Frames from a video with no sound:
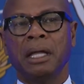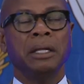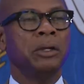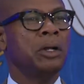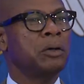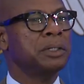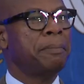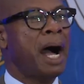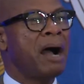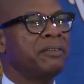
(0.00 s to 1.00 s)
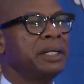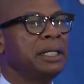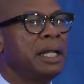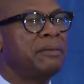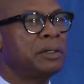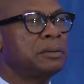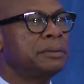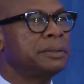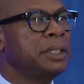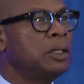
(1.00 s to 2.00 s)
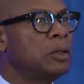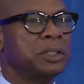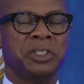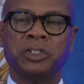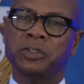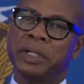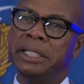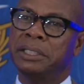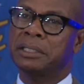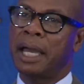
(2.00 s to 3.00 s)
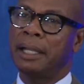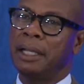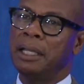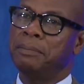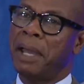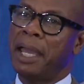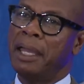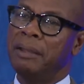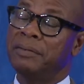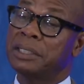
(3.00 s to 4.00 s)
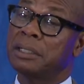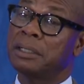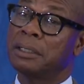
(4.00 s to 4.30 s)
You know the poverty level. You know the streets that need paved.